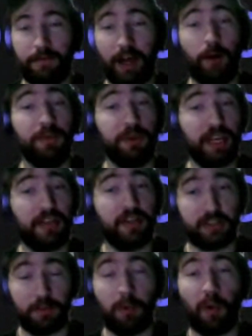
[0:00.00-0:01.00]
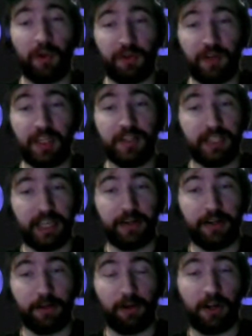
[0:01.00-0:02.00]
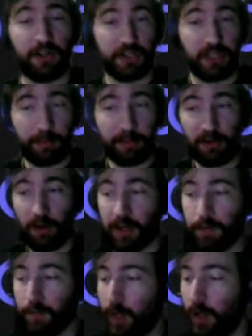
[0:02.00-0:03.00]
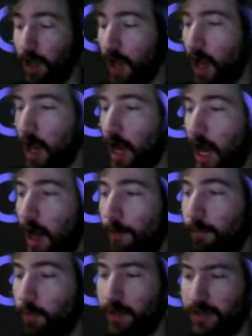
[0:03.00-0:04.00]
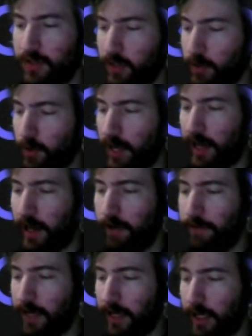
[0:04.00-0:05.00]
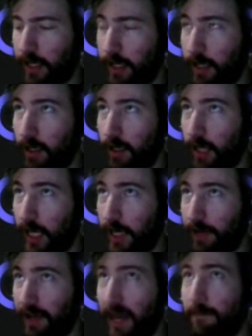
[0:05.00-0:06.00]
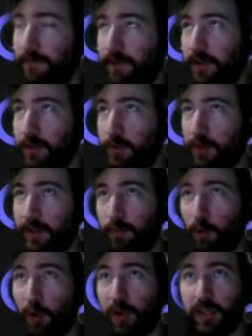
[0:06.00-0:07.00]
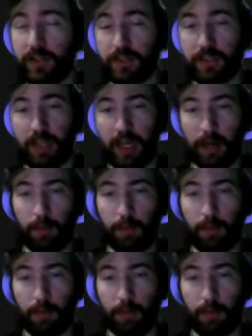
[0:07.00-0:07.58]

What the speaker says: help you get the support you need to get your project up and running. We also have a cap fund with Borderless.